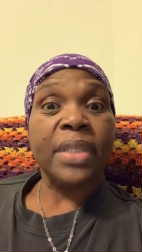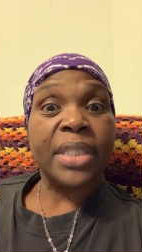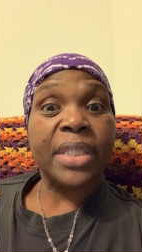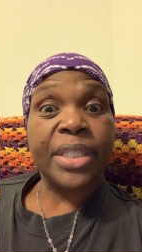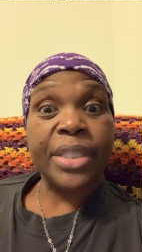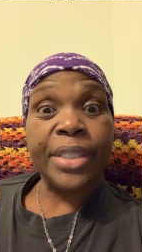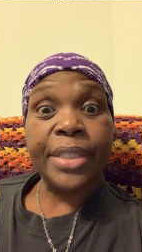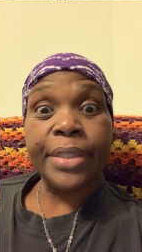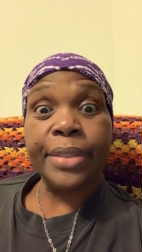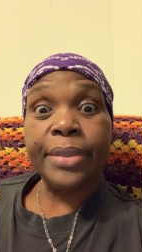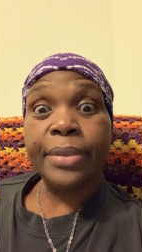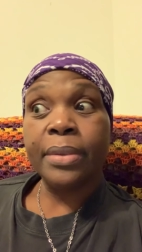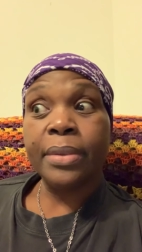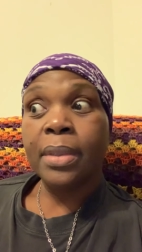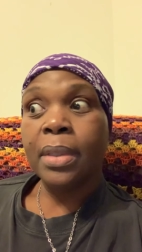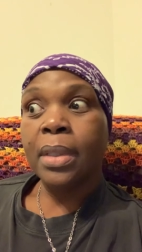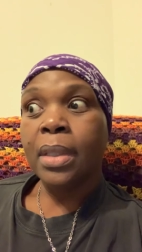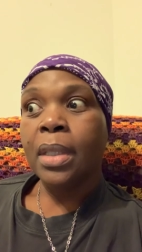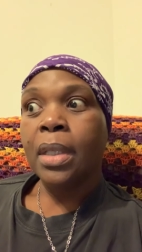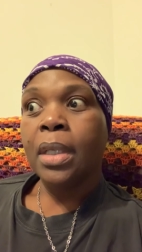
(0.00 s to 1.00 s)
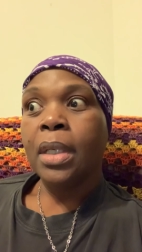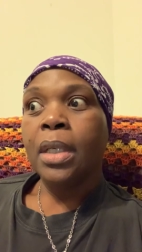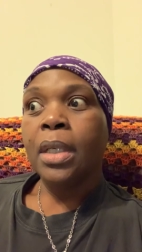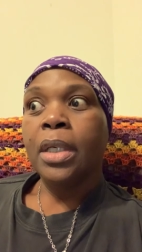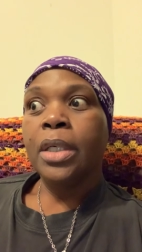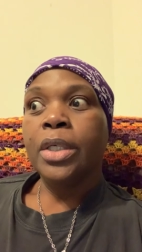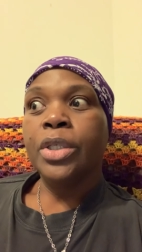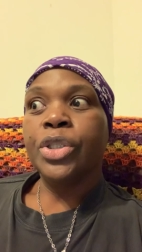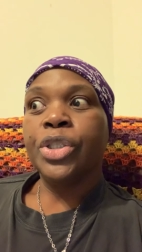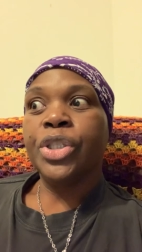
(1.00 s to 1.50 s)
sudden
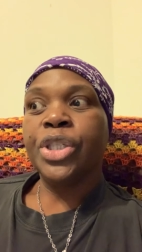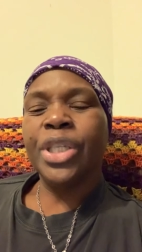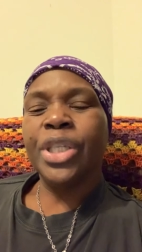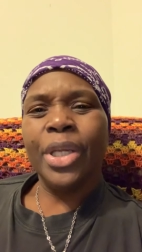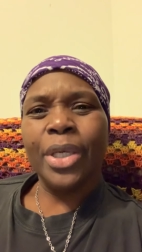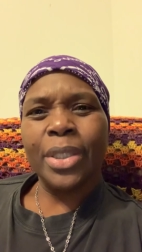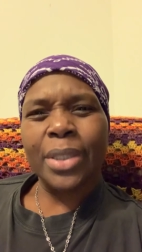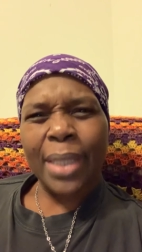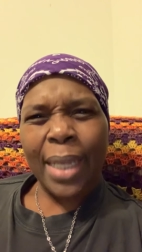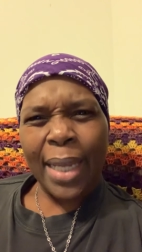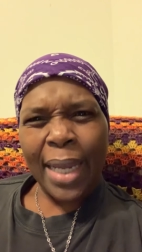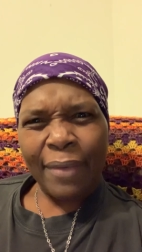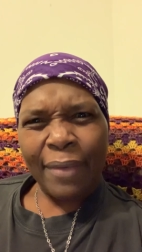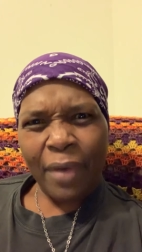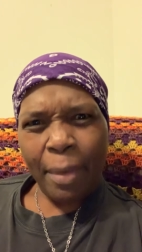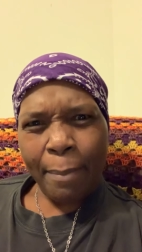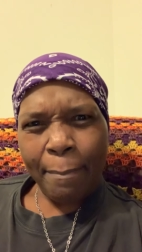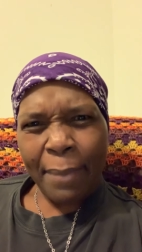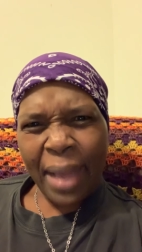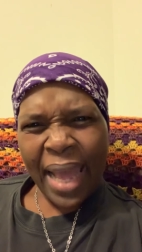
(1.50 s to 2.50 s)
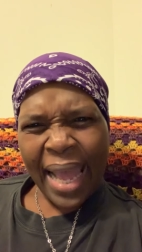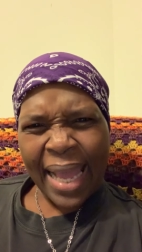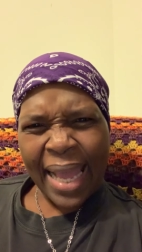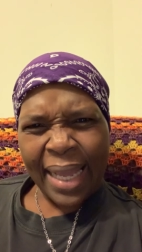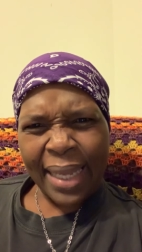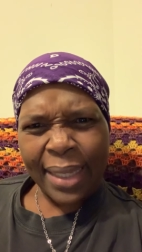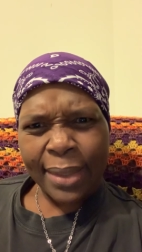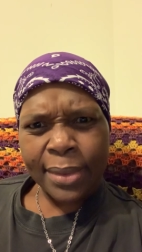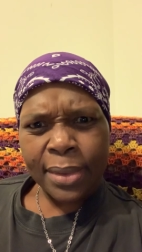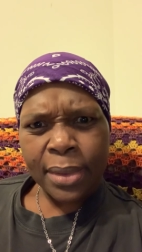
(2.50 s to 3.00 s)
she doesn't have a
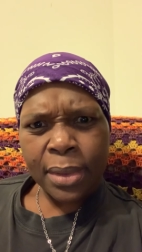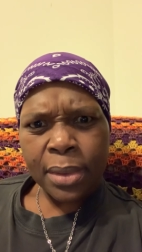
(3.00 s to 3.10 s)
mind.